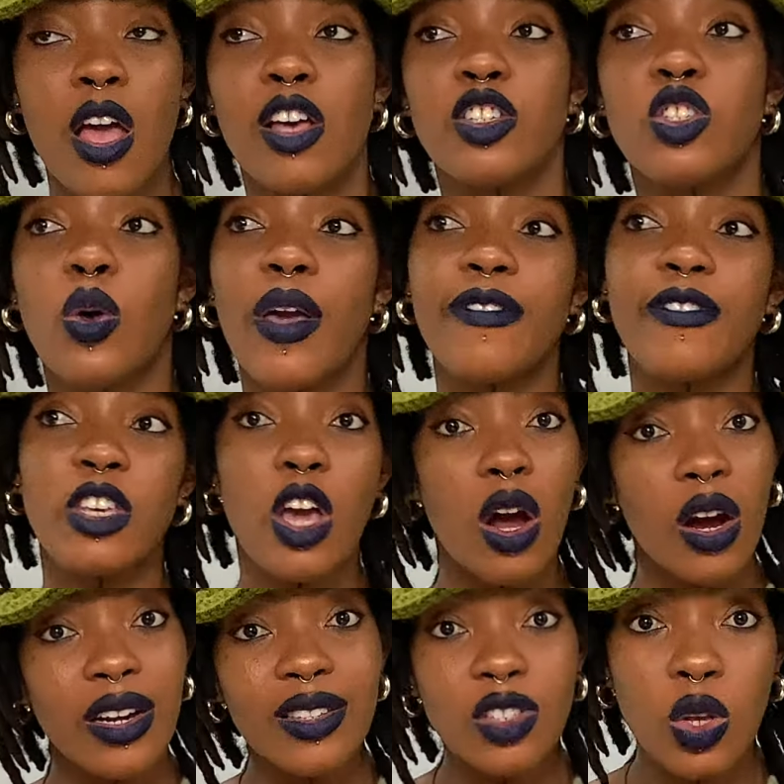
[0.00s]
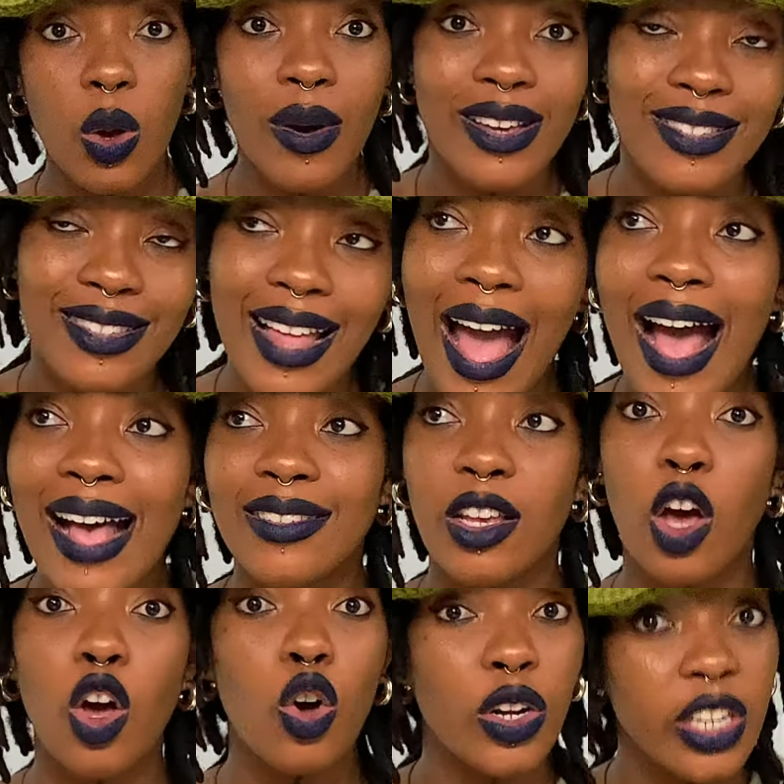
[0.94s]
So if you're a sewist that has
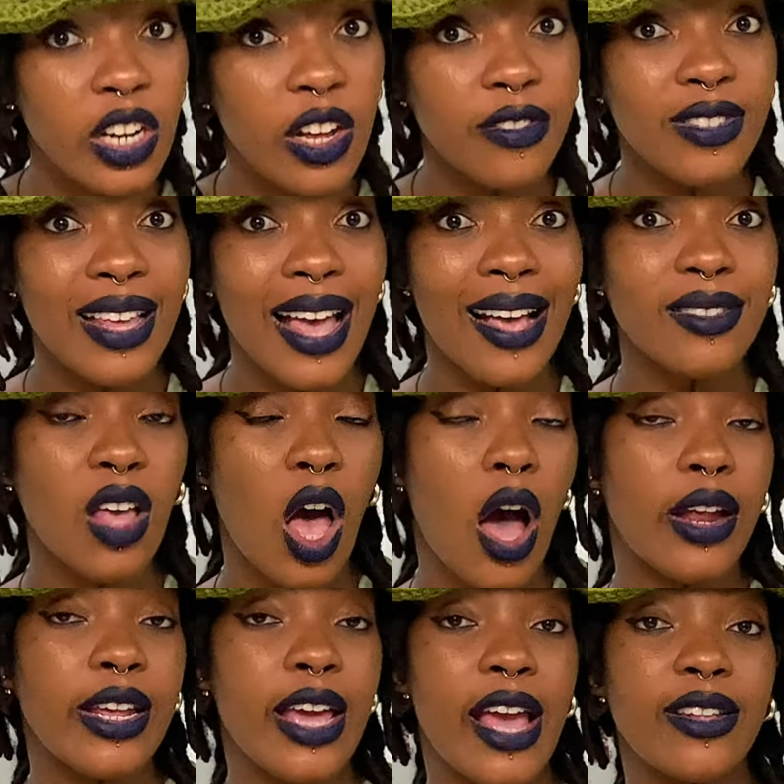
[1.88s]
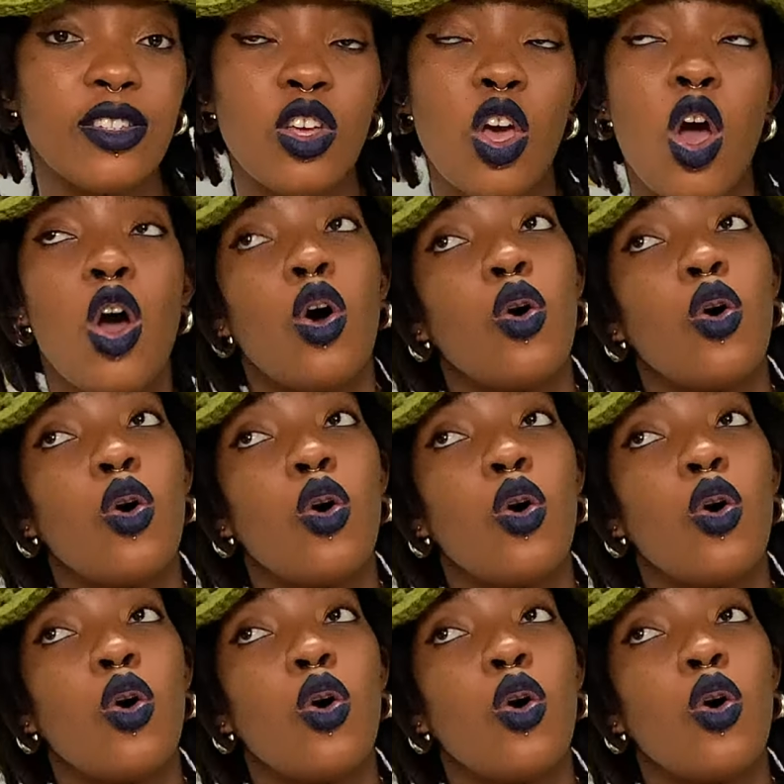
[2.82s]
a good enough size audience